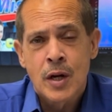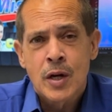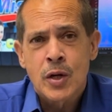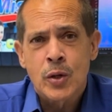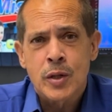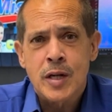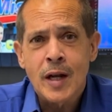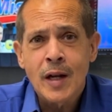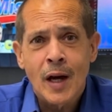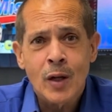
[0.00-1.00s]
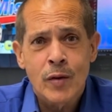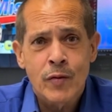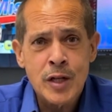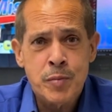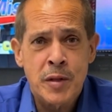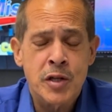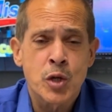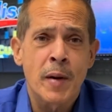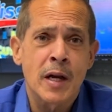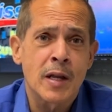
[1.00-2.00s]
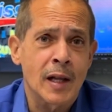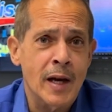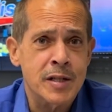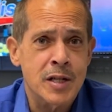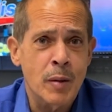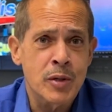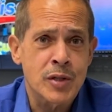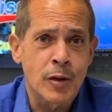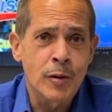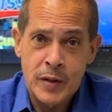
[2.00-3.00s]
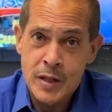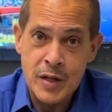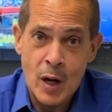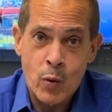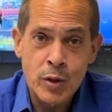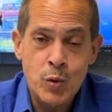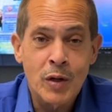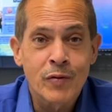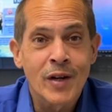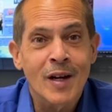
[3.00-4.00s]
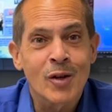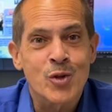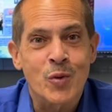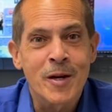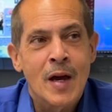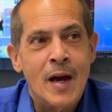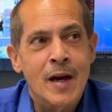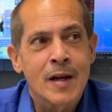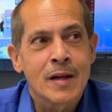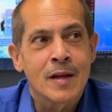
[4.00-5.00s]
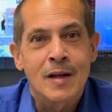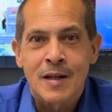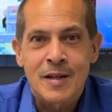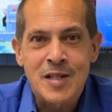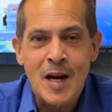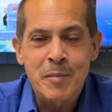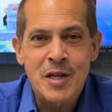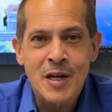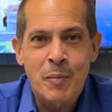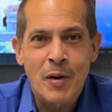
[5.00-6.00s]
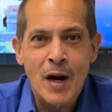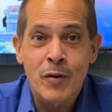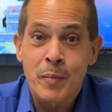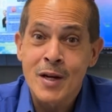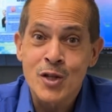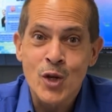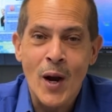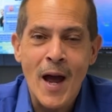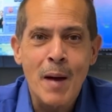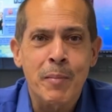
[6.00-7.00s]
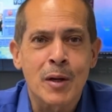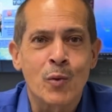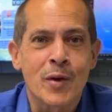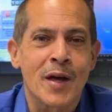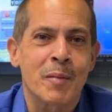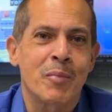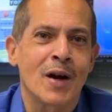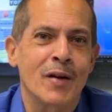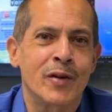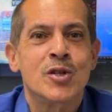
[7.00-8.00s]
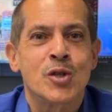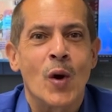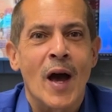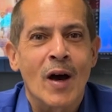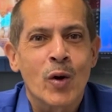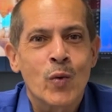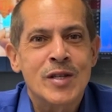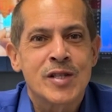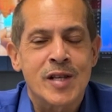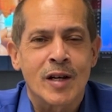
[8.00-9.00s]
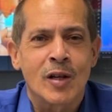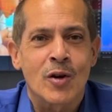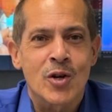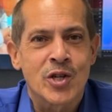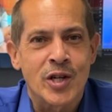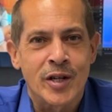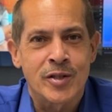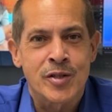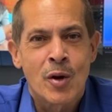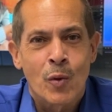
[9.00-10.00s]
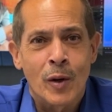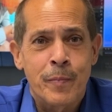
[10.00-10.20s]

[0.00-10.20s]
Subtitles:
your $10 investment that you made in the last episode is now worth $12, right? And it's time to take a profit because you're happy with that profit. So how do we sell our shares? Well,